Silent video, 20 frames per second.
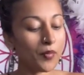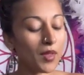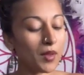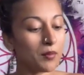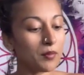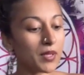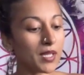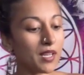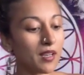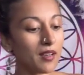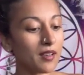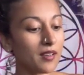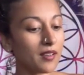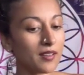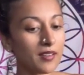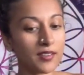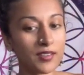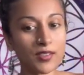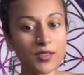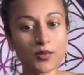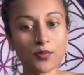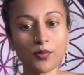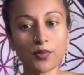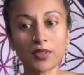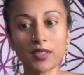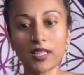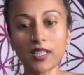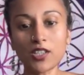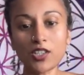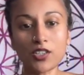because
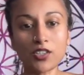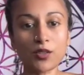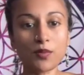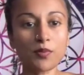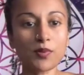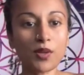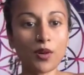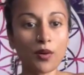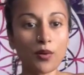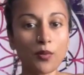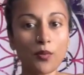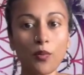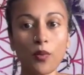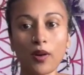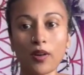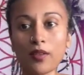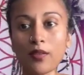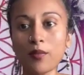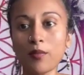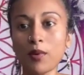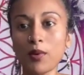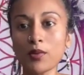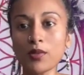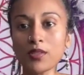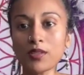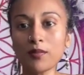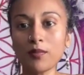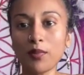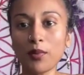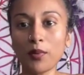relationships are one of the most
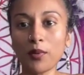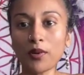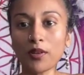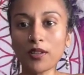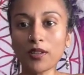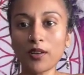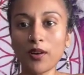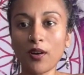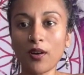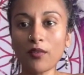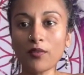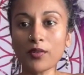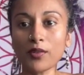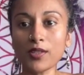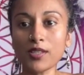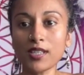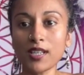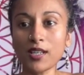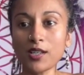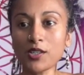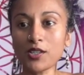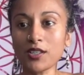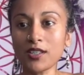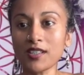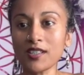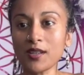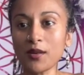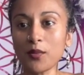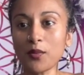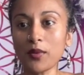important conversations
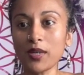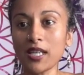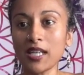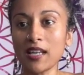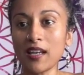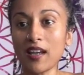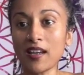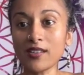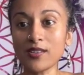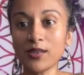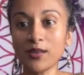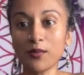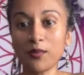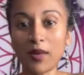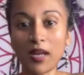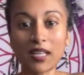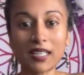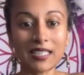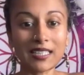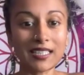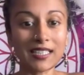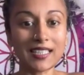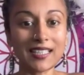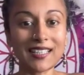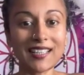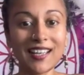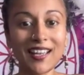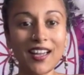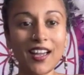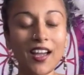that we as humanity
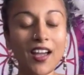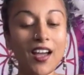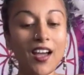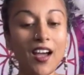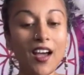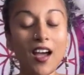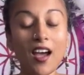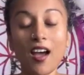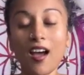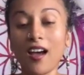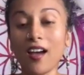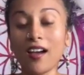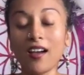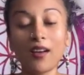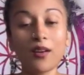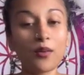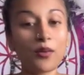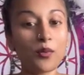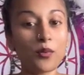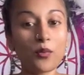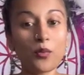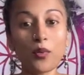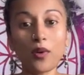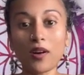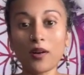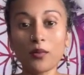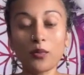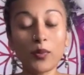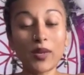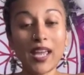
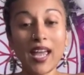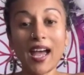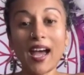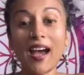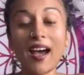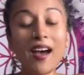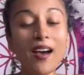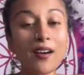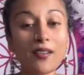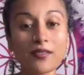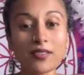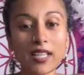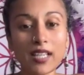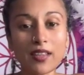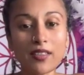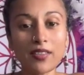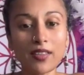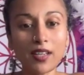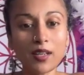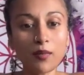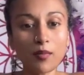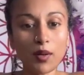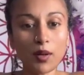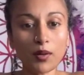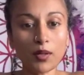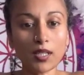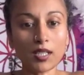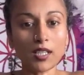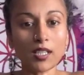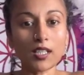we have. Like, think about
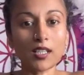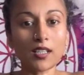it.